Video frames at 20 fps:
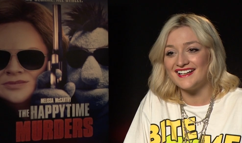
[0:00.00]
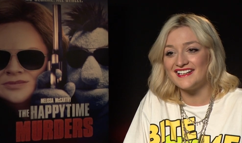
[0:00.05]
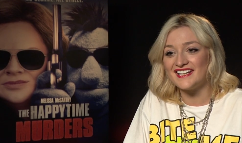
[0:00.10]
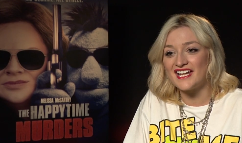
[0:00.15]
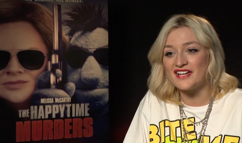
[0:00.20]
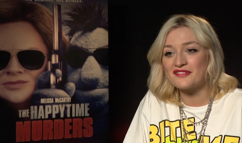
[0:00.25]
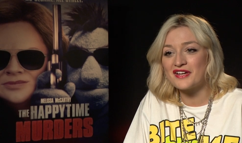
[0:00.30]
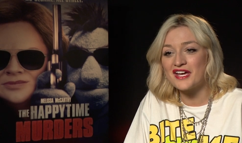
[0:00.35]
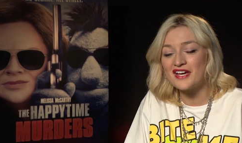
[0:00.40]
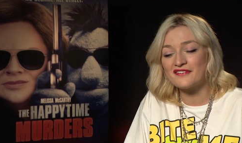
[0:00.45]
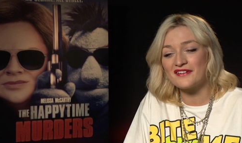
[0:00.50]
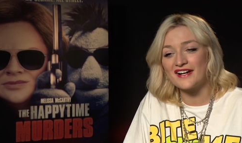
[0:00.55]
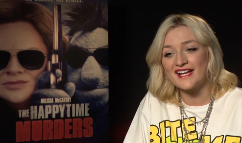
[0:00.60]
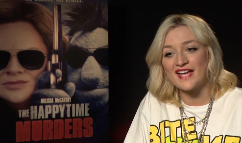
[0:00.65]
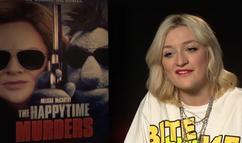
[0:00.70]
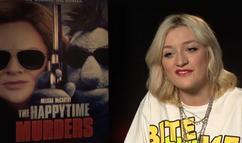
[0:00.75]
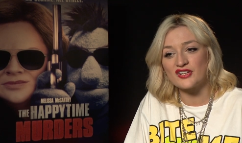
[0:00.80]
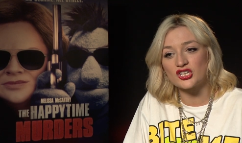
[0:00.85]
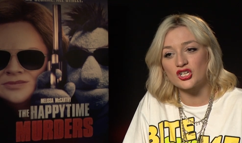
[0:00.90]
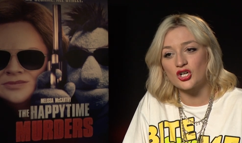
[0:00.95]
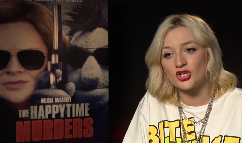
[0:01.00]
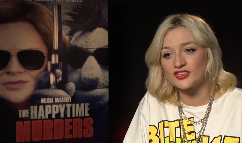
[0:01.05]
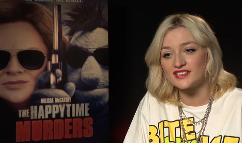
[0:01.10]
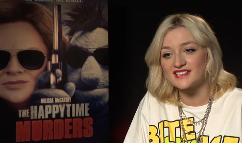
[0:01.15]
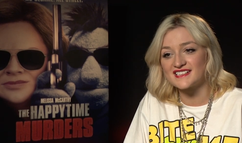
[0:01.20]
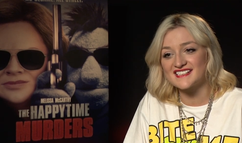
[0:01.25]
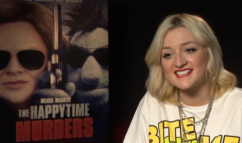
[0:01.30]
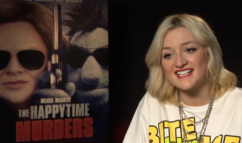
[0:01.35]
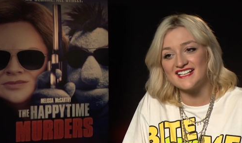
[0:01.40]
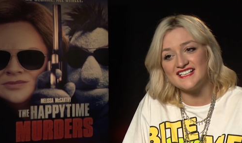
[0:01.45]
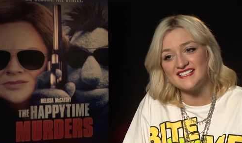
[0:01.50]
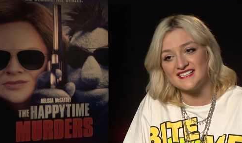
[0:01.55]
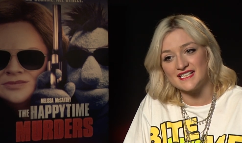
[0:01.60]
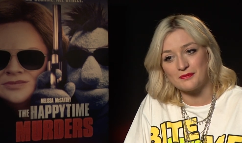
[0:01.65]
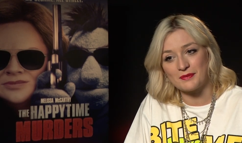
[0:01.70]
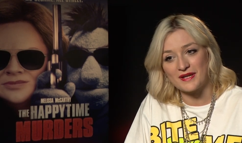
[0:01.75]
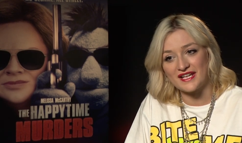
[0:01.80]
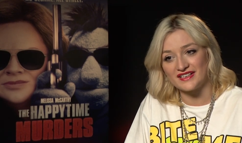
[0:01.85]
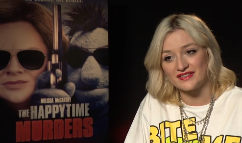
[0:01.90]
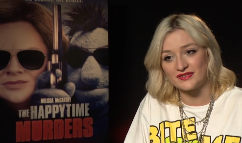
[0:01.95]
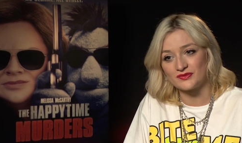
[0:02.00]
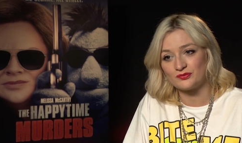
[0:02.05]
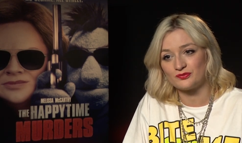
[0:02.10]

Speaker 1: Never have I ever gone skinny dipping.